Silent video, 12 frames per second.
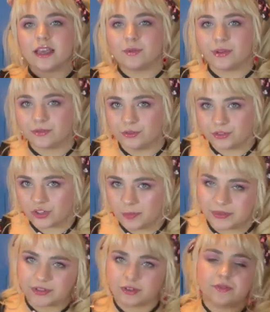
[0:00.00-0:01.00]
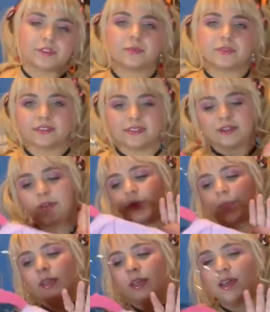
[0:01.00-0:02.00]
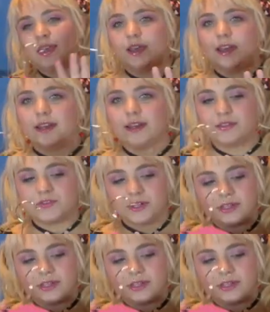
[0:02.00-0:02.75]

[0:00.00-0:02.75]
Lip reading: went through a shopping service, but still. And I was very